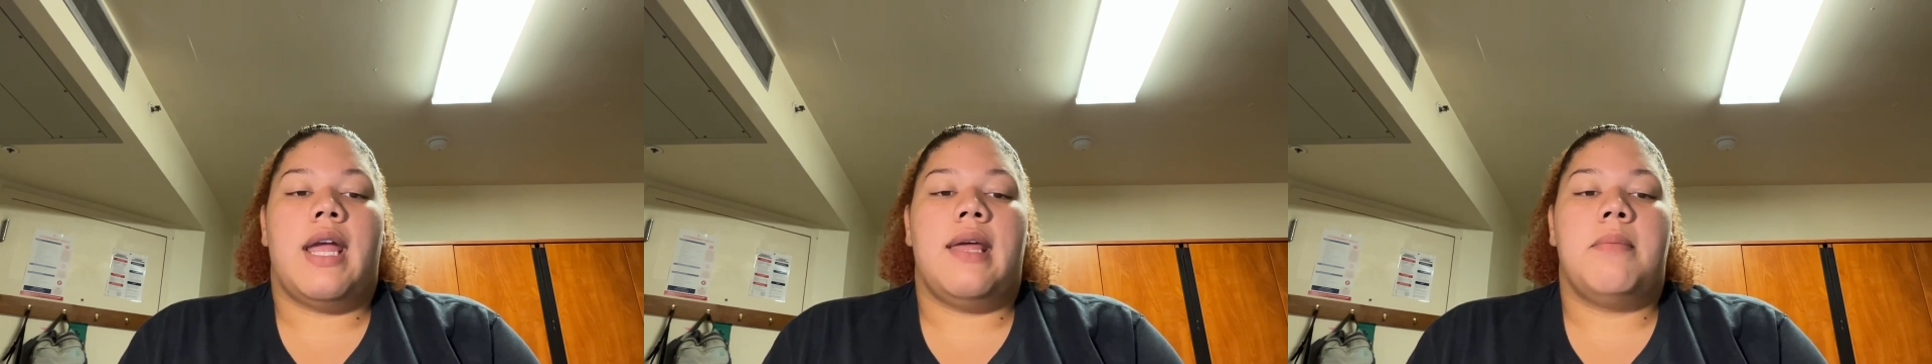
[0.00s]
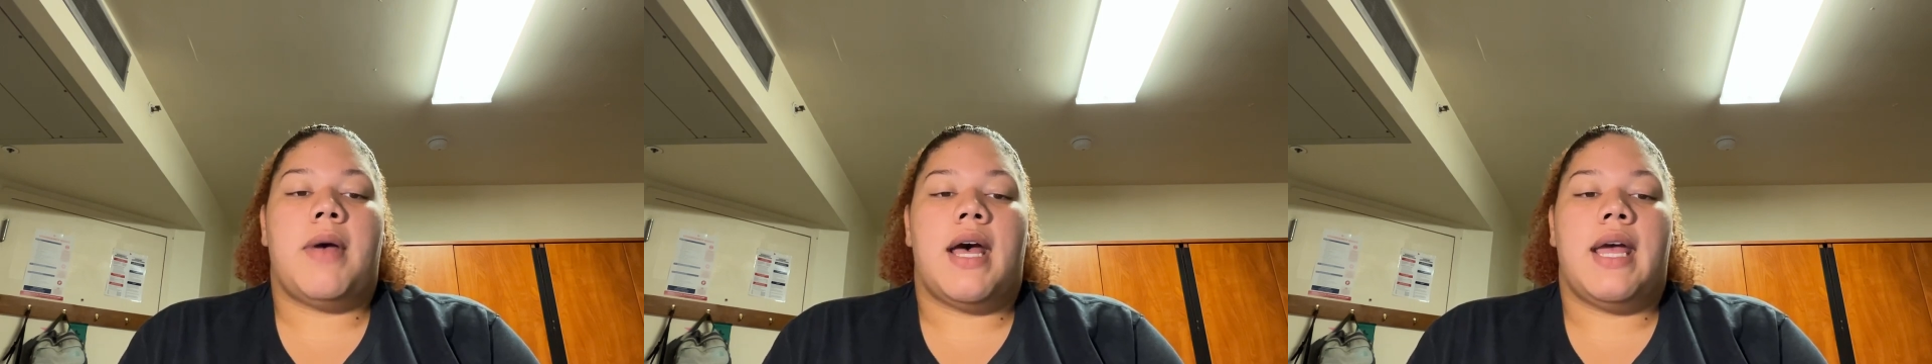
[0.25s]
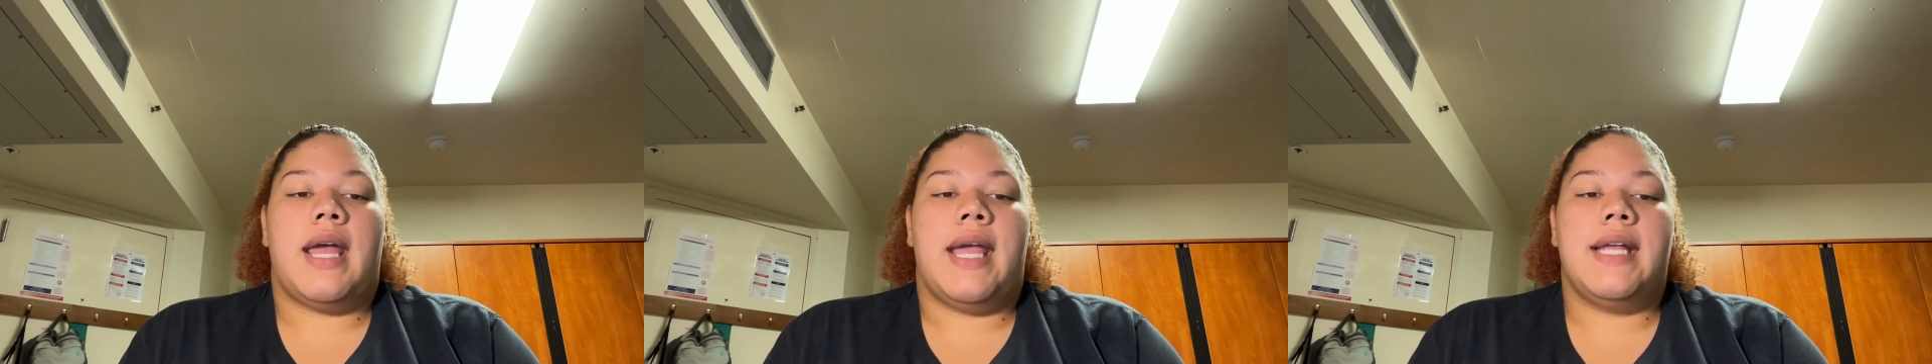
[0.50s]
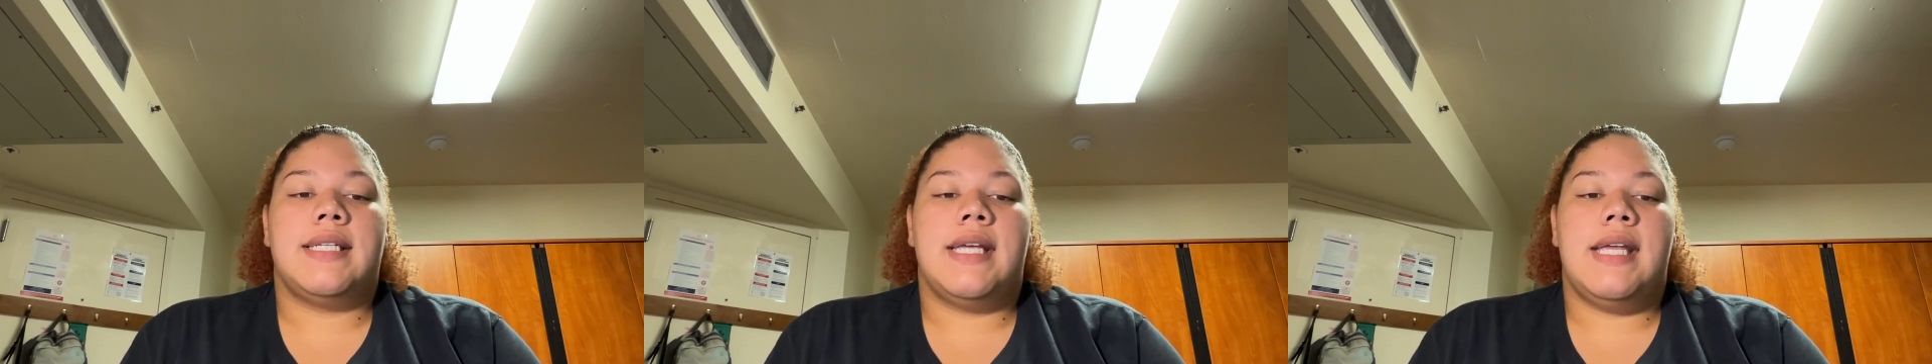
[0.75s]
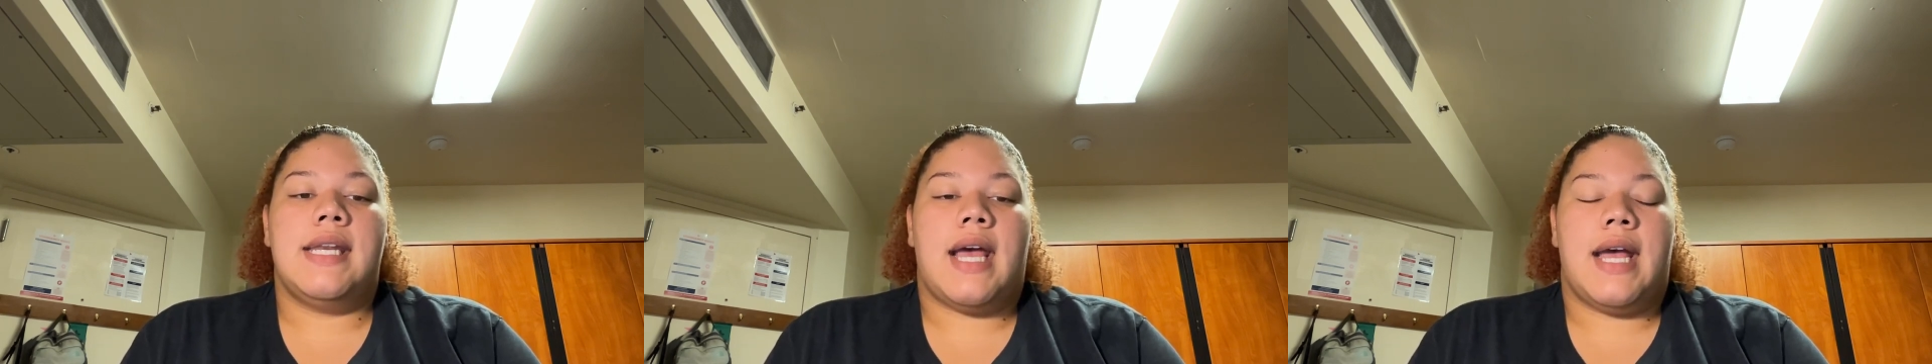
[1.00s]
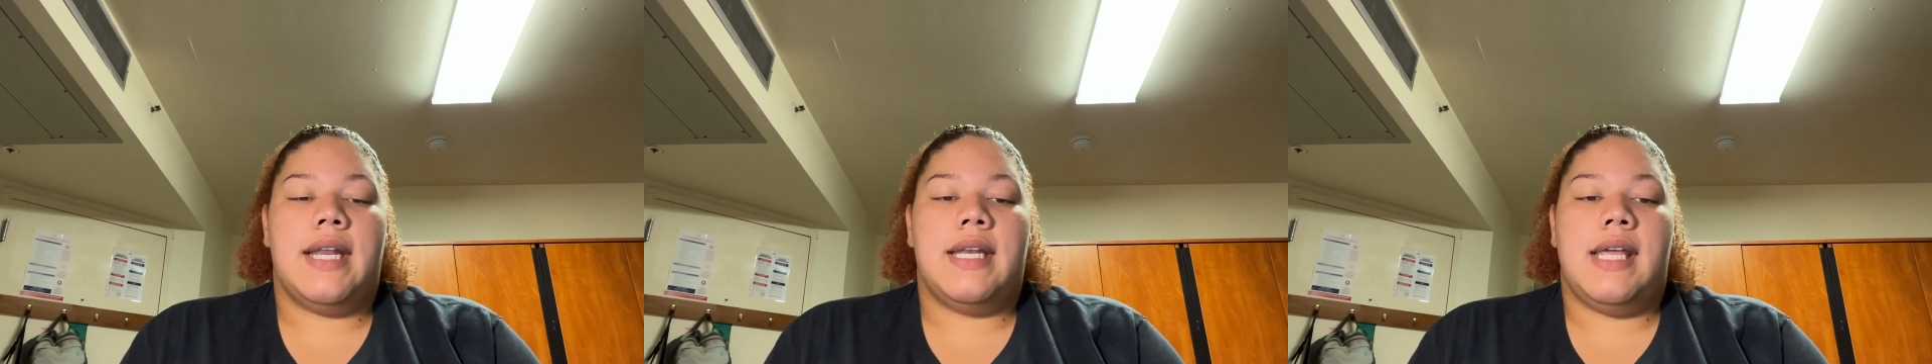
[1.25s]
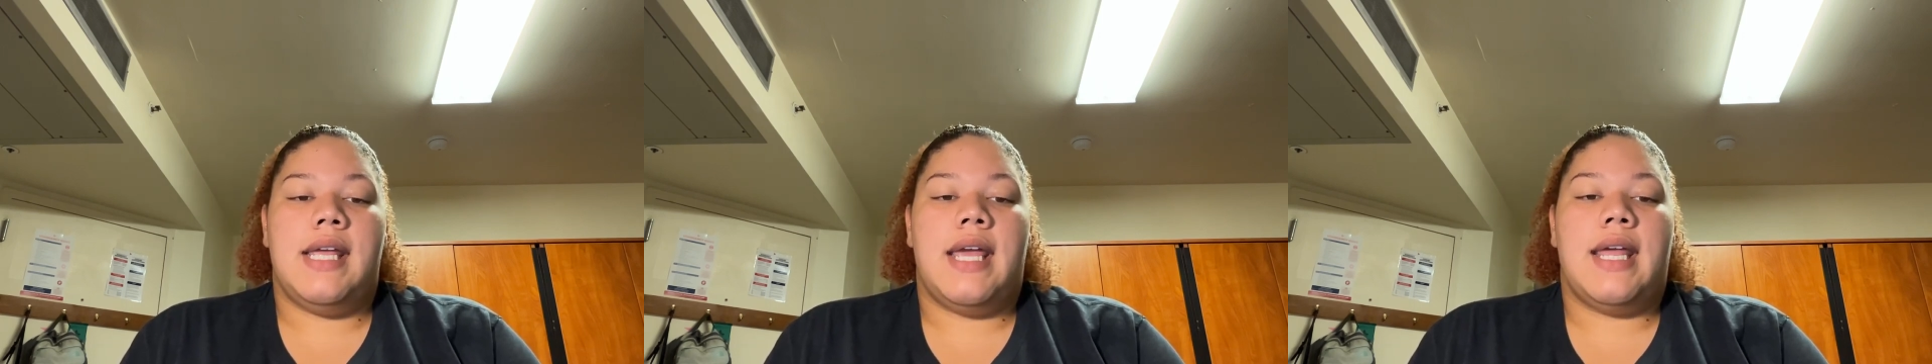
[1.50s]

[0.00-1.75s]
and by 1890,